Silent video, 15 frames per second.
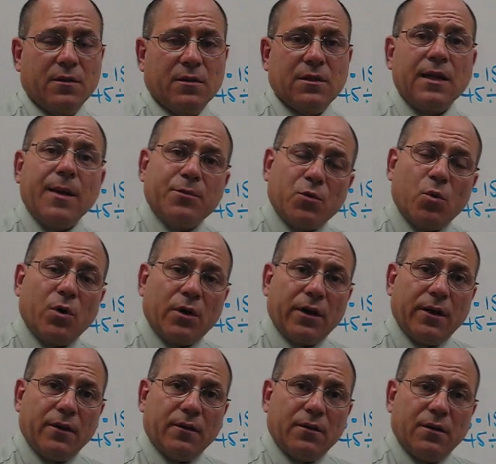stops
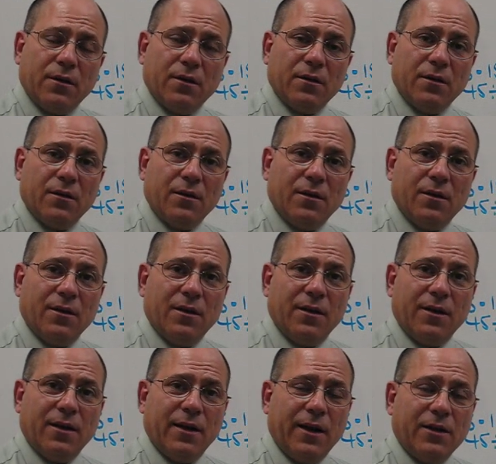working.
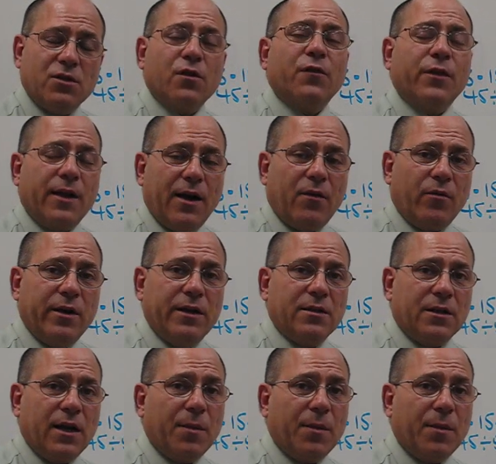And so for that reason,